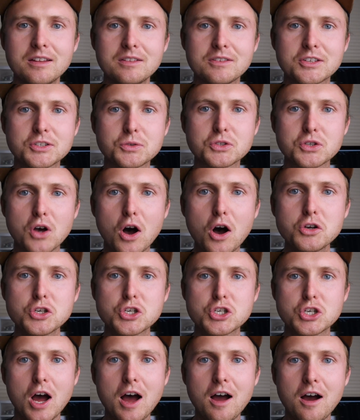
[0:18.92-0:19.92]
This was all
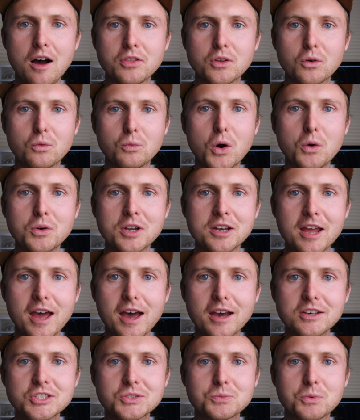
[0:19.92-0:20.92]
shot on the RONIN
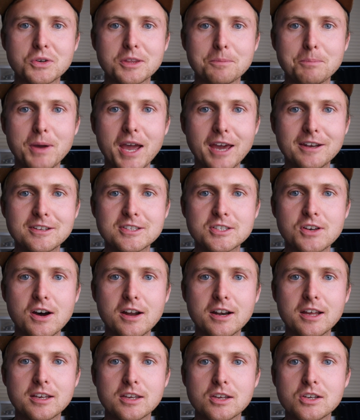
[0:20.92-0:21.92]
S with the
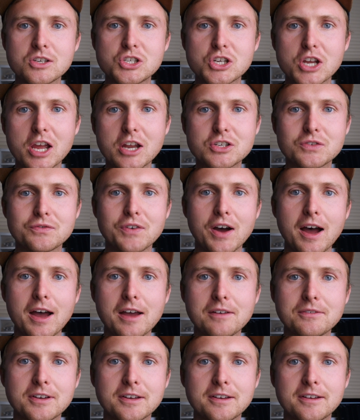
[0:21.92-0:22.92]
Panasonic
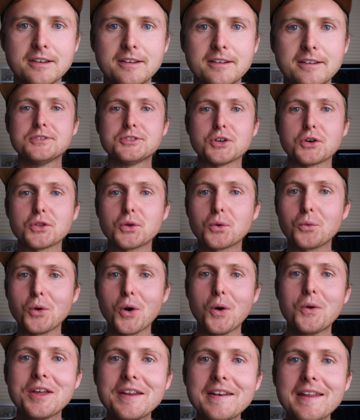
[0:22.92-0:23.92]
GH5. So the
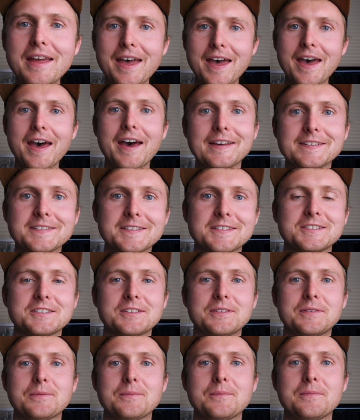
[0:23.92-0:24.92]
RONIN
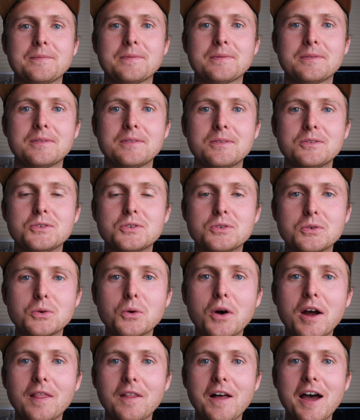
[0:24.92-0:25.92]
S,
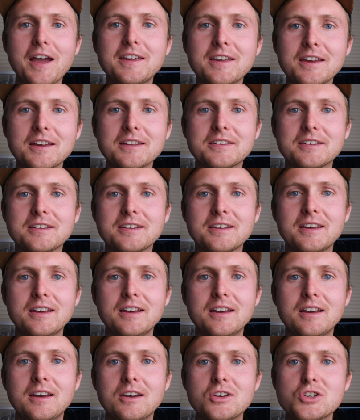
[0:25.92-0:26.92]
do I like it?
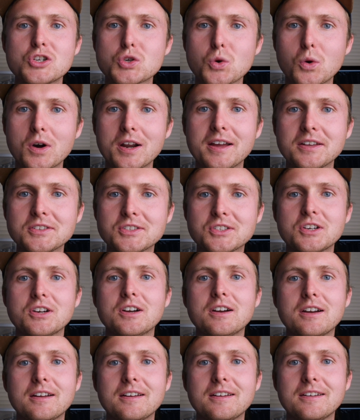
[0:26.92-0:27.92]
Short
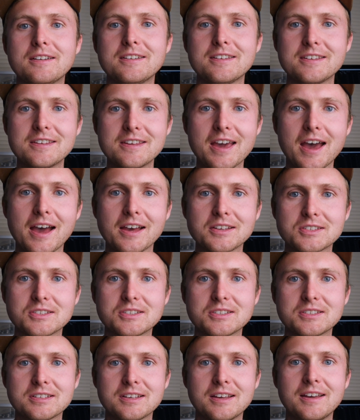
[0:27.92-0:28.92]
answer,
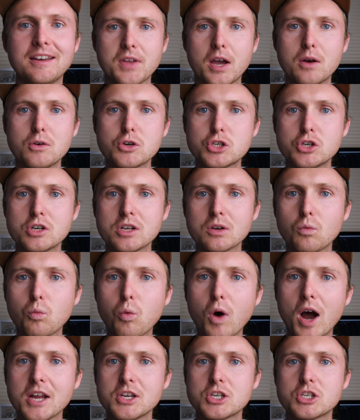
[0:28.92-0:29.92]
yes. I was shooting wide